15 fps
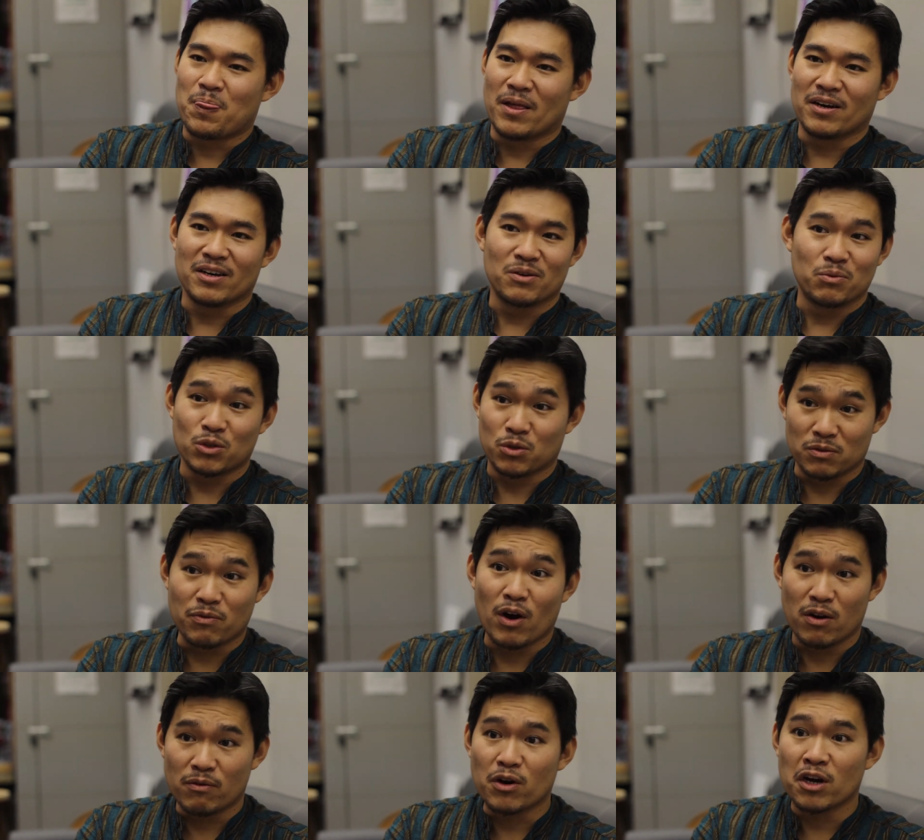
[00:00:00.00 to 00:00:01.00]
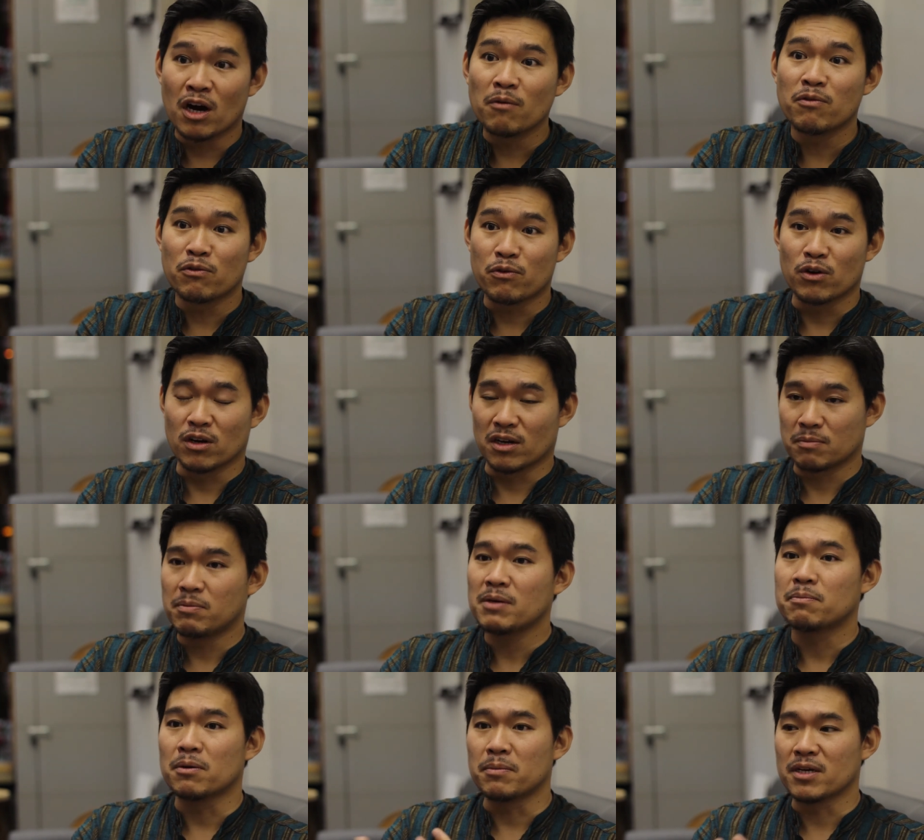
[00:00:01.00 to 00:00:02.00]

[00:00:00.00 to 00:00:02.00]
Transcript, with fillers: uh, which was very, very helpful for a lot of people